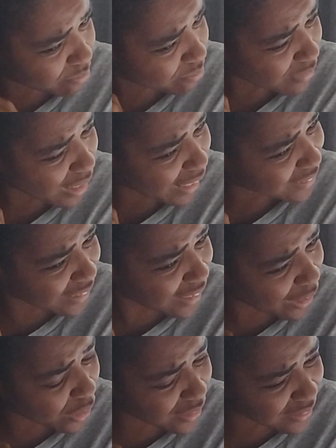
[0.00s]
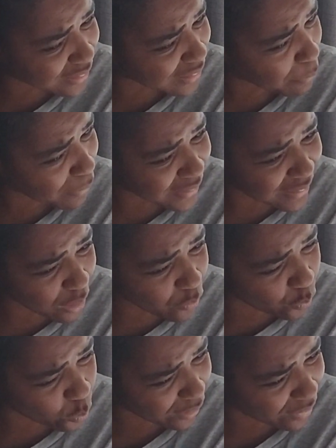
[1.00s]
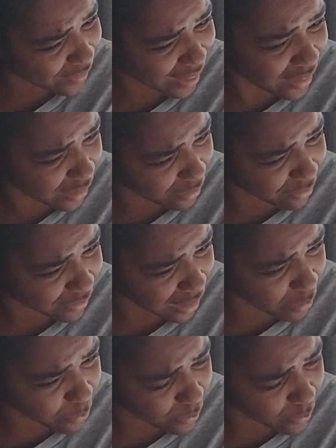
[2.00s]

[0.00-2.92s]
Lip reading: I couldn't see myself with any of them.